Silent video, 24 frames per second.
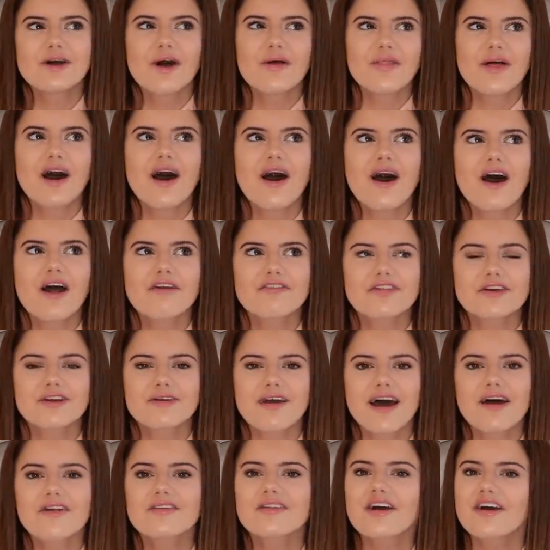not that high off the
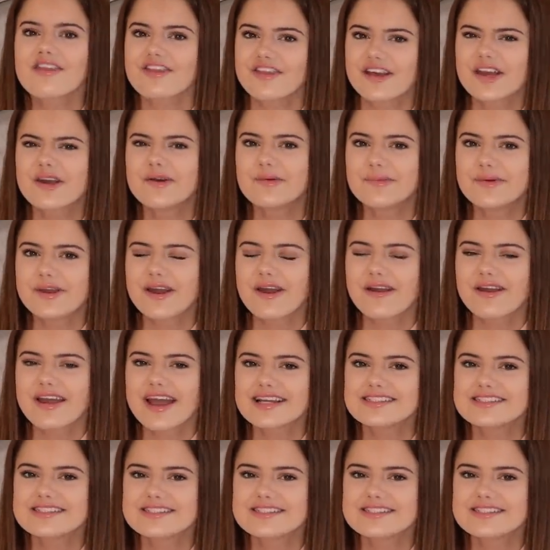ground, I think it'll be okay